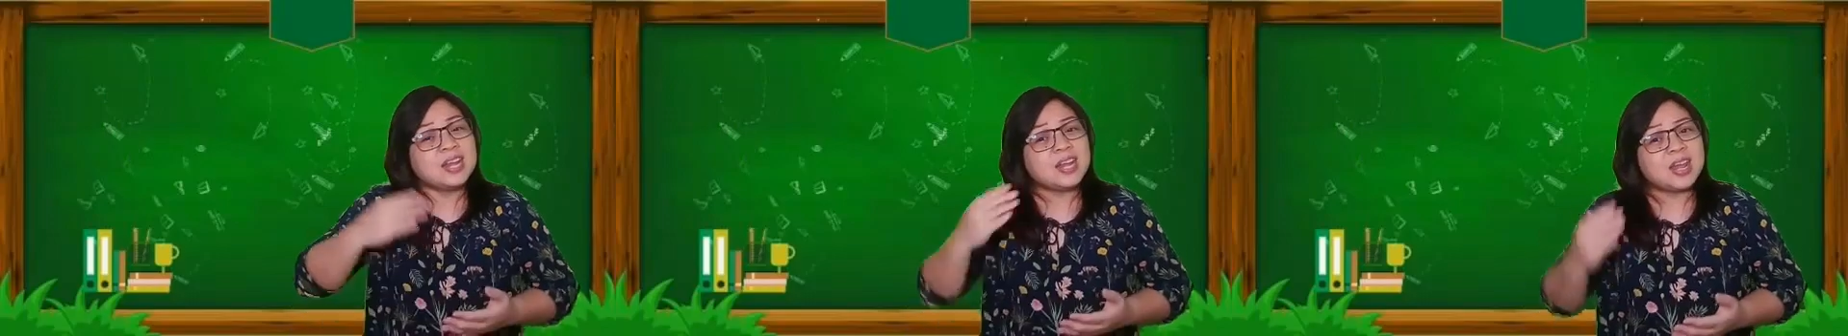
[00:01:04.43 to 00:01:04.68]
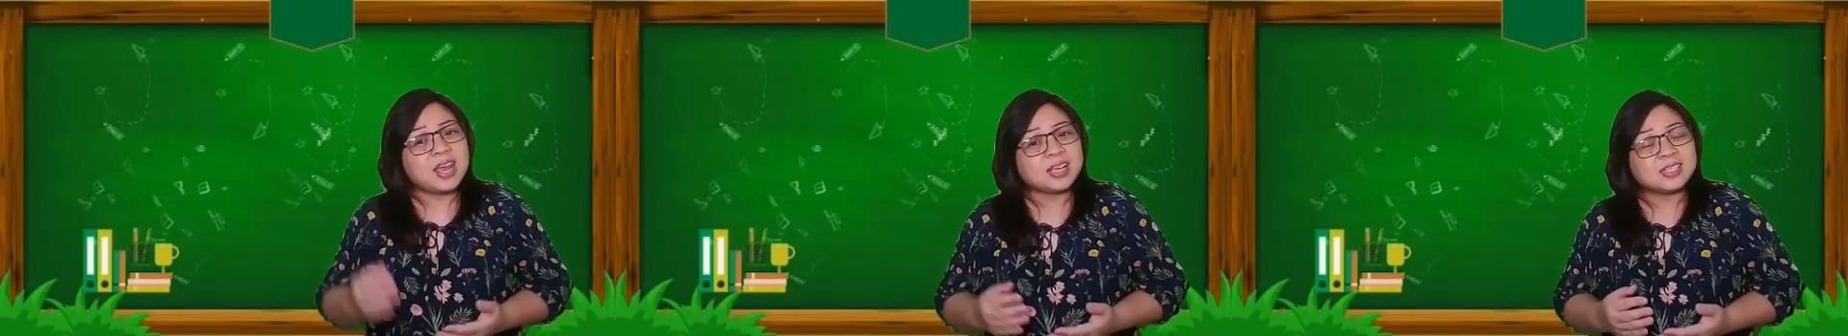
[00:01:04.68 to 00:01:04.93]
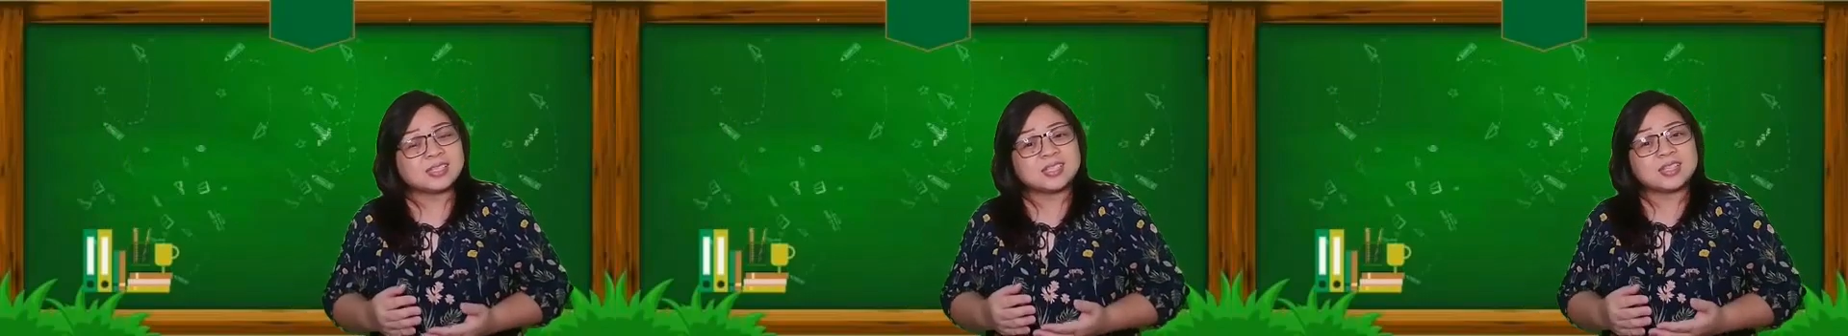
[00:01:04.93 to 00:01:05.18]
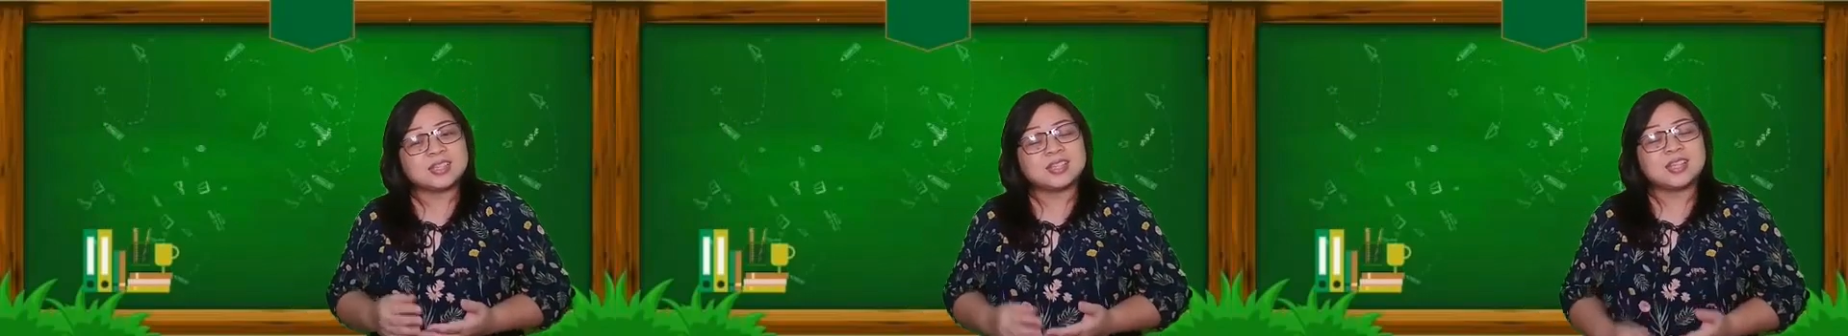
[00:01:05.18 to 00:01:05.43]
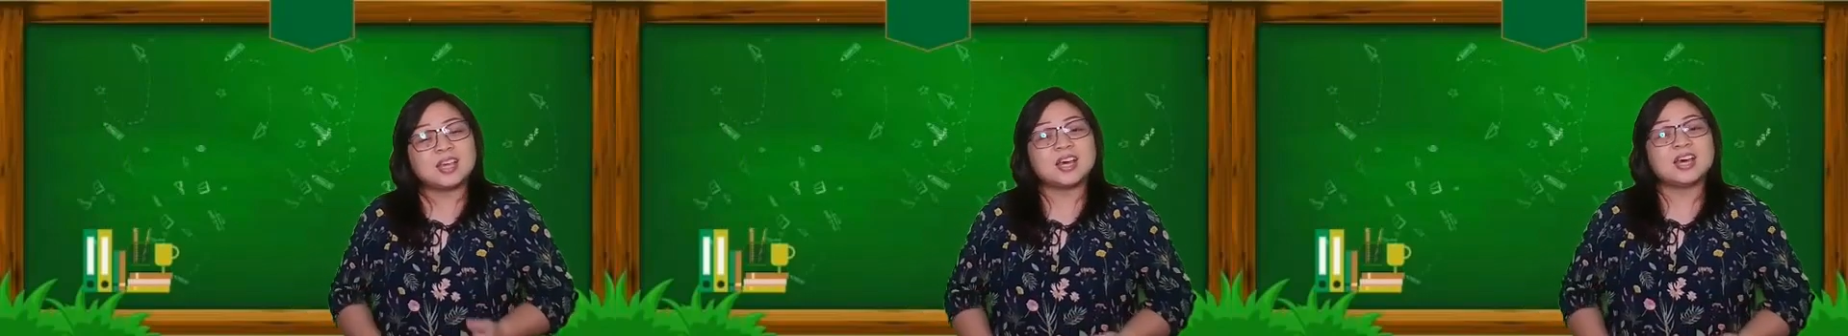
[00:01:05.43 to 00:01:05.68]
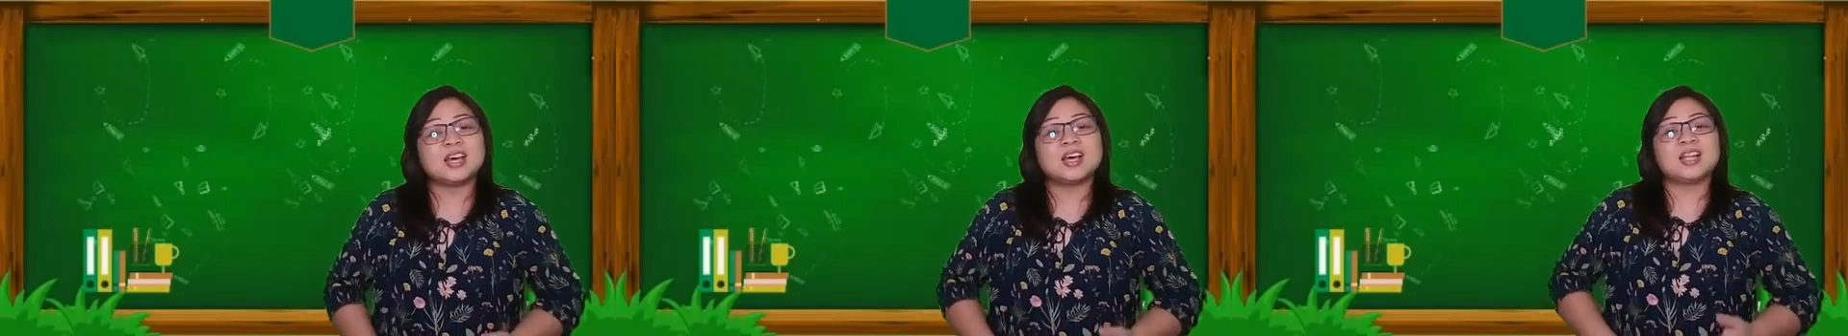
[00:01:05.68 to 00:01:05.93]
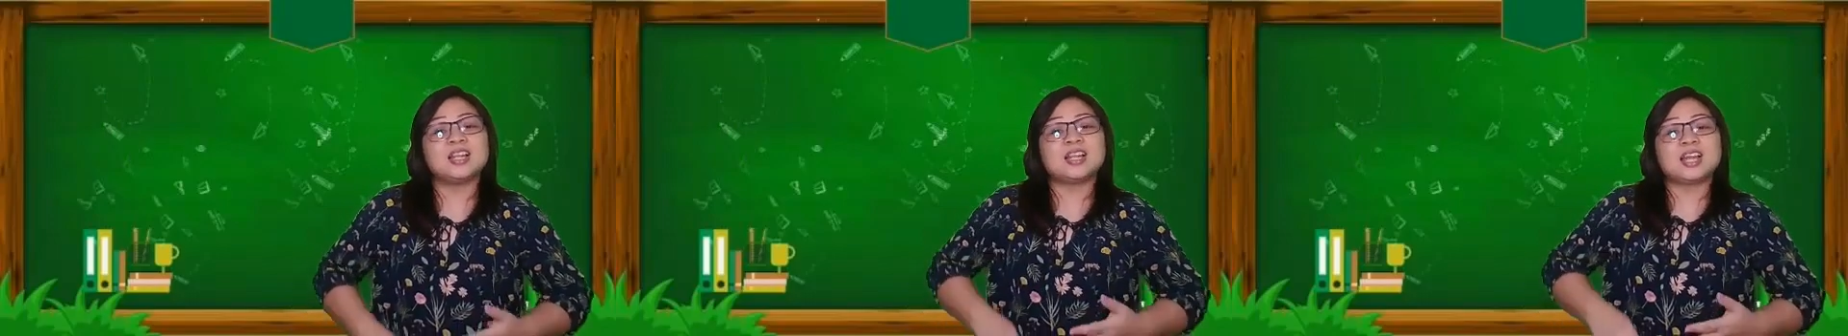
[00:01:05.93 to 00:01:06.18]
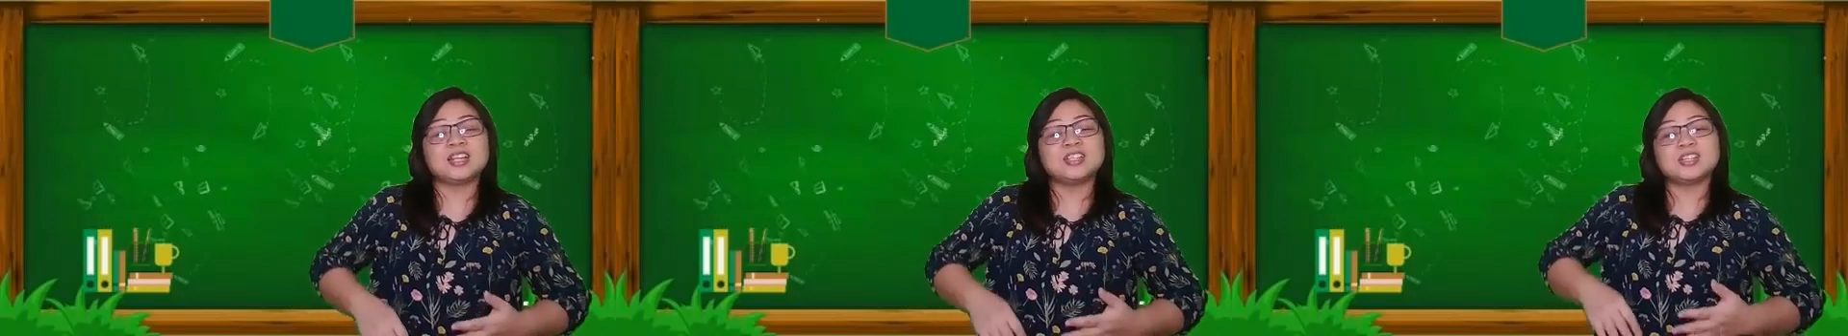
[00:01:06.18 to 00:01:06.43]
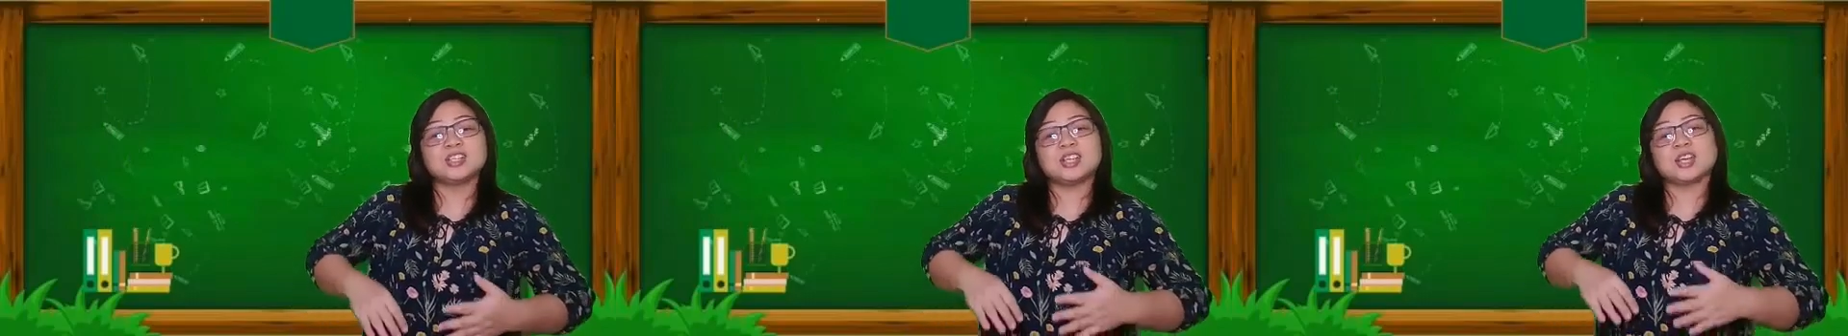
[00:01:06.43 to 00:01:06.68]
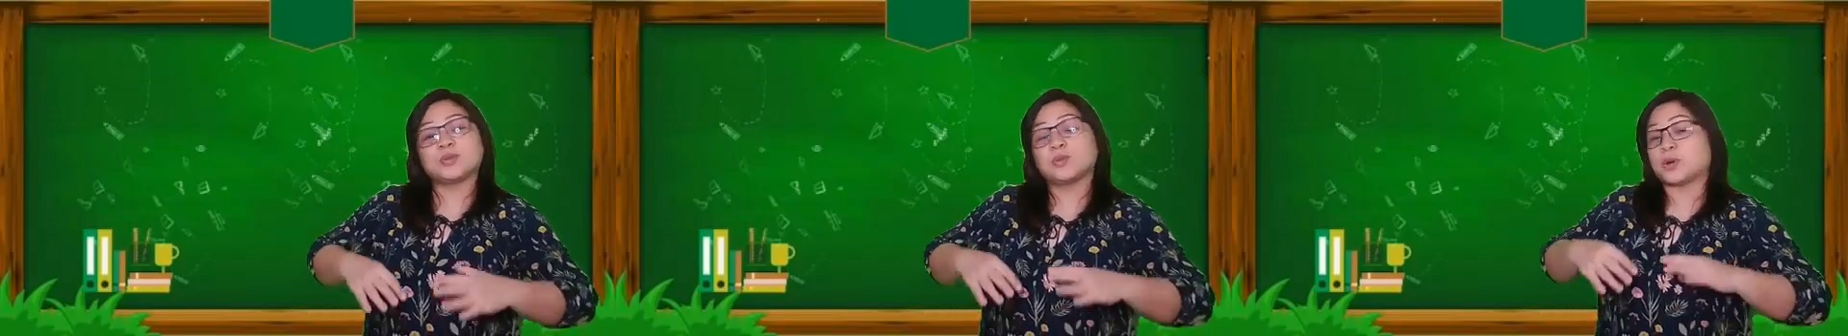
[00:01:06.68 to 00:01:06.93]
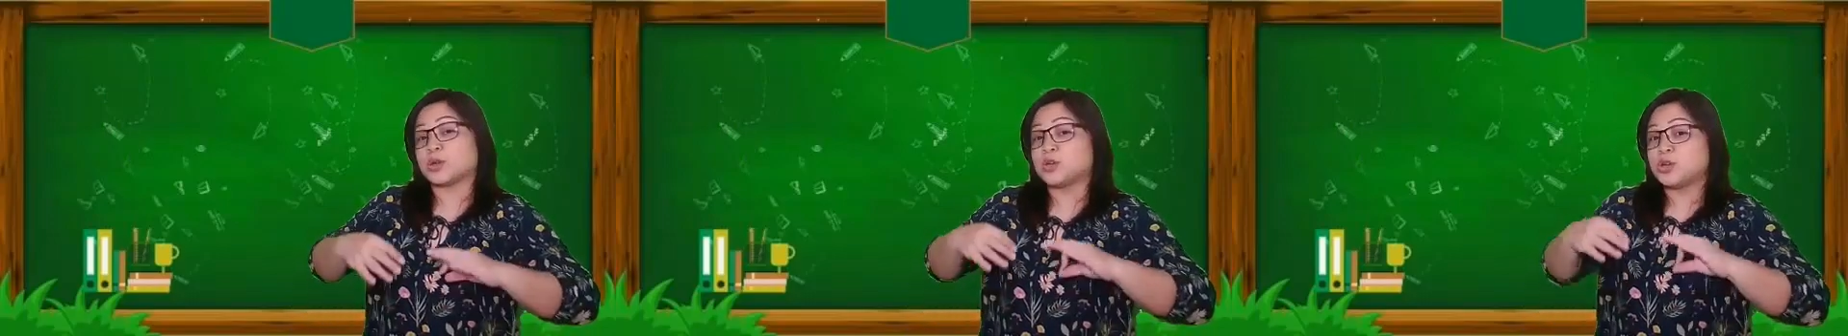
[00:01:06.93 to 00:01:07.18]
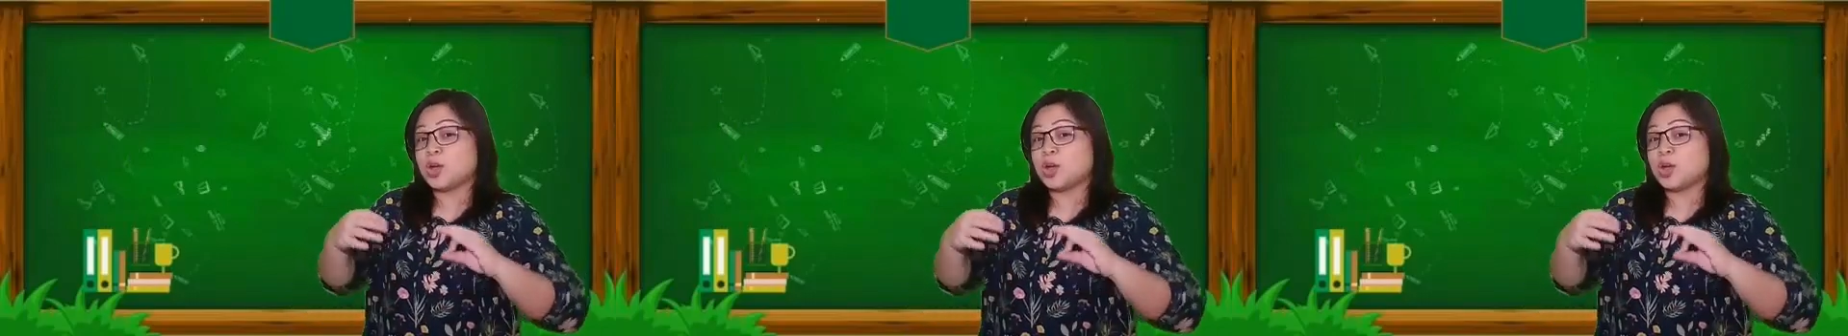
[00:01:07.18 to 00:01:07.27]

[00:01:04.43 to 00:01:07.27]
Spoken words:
Next, the letter that we're